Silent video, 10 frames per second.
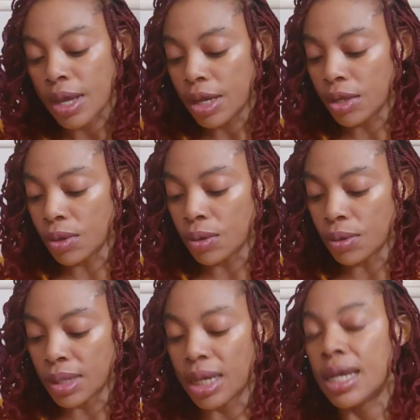you
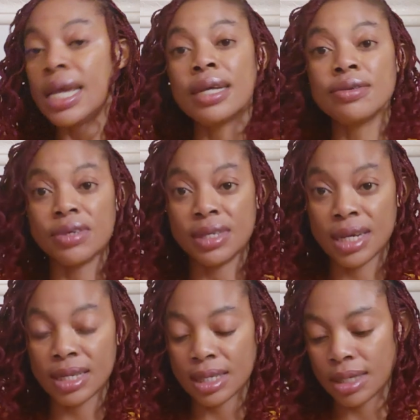know, the
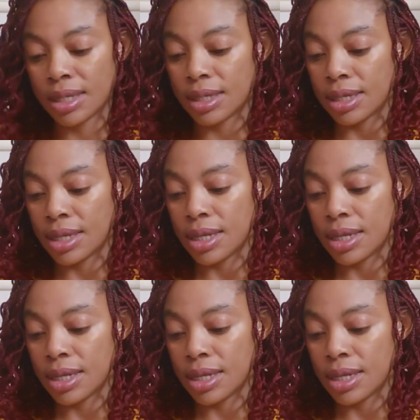ingredients